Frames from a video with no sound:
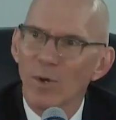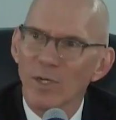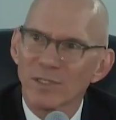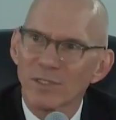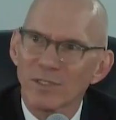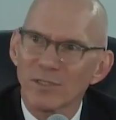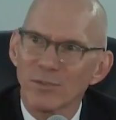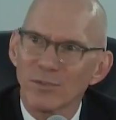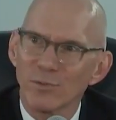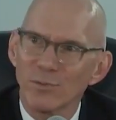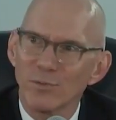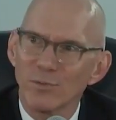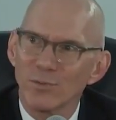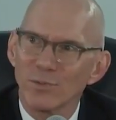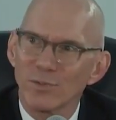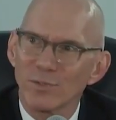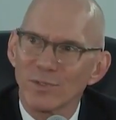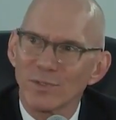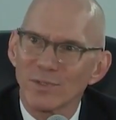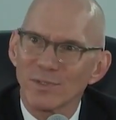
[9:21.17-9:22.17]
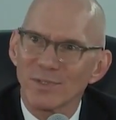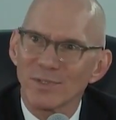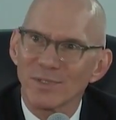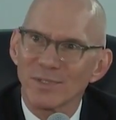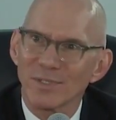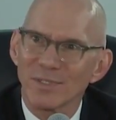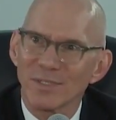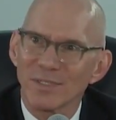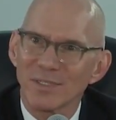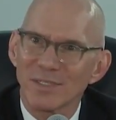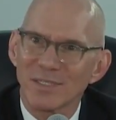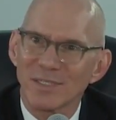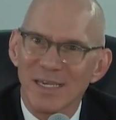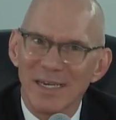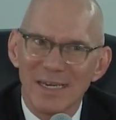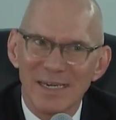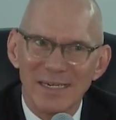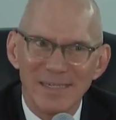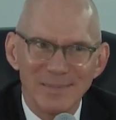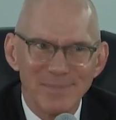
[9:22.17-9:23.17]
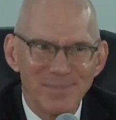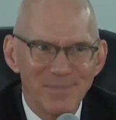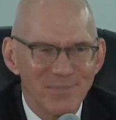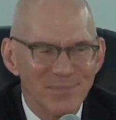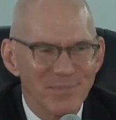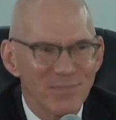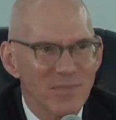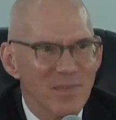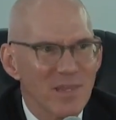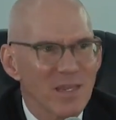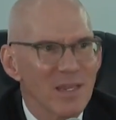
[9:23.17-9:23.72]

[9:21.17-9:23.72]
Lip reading: and United Nations representatives.